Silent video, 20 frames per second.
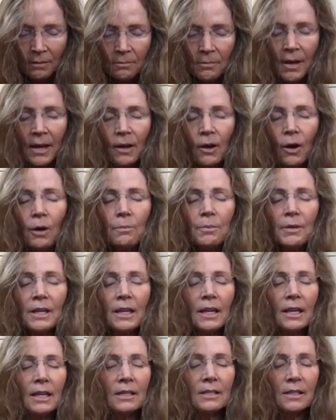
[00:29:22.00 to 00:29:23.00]
May all
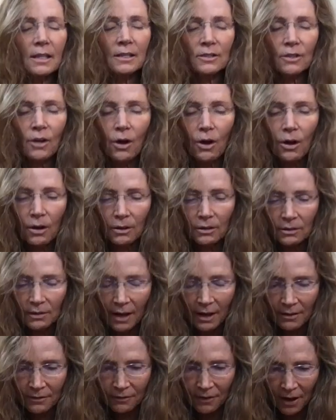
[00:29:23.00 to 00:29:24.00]
beings and all
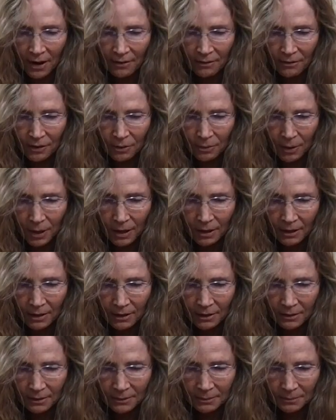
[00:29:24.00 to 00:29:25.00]
life
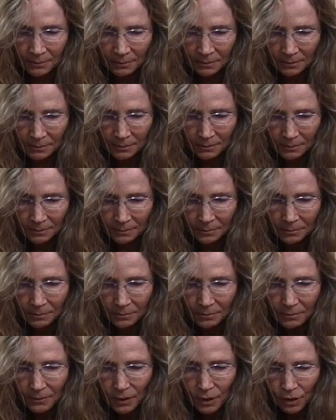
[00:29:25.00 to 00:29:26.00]
everywhere
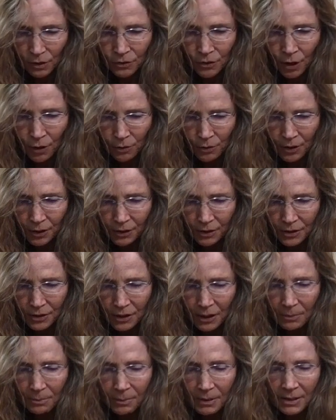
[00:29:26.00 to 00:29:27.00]
know their
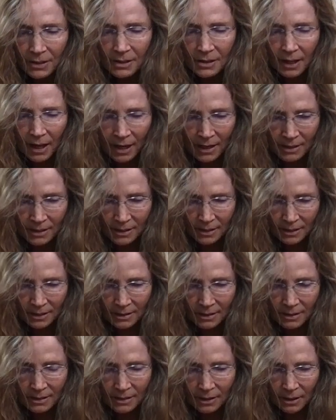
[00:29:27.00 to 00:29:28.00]
deepest
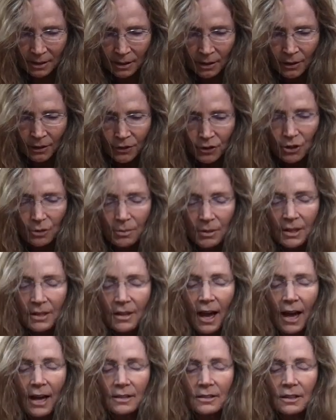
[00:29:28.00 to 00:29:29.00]
essence to be
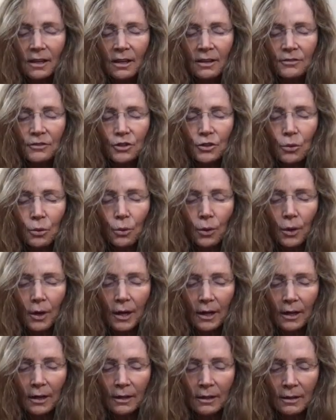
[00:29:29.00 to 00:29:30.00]
that of
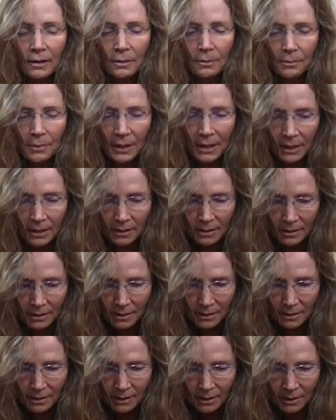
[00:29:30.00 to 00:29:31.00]
joy,
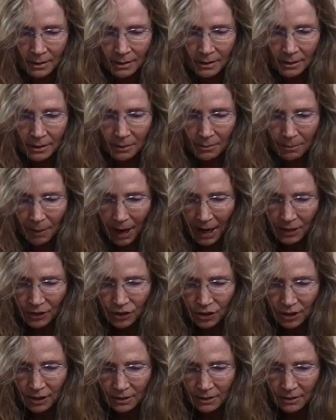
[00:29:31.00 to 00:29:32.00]
peace,
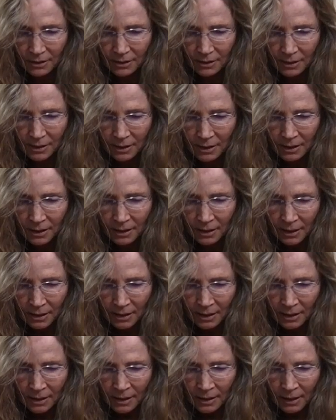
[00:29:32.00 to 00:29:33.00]
compassion,
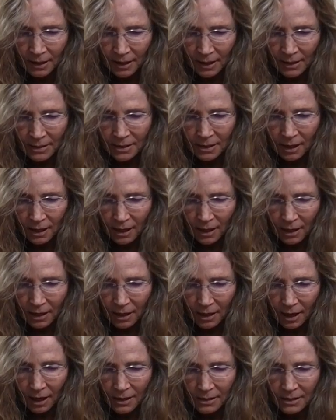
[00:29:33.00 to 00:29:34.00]
and
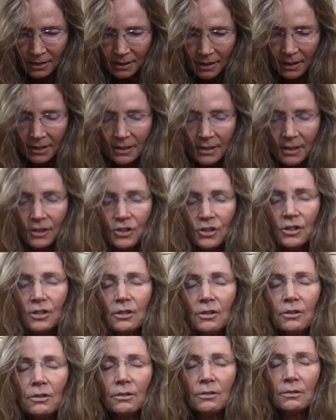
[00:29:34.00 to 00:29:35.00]

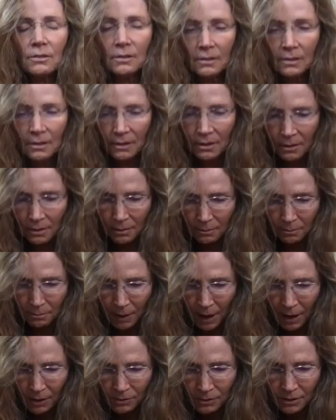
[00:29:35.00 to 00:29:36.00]
unconditional,
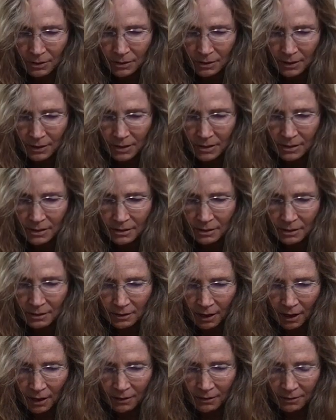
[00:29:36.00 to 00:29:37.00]
boundless
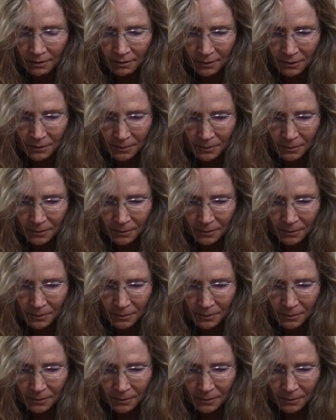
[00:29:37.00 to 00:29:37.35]
love.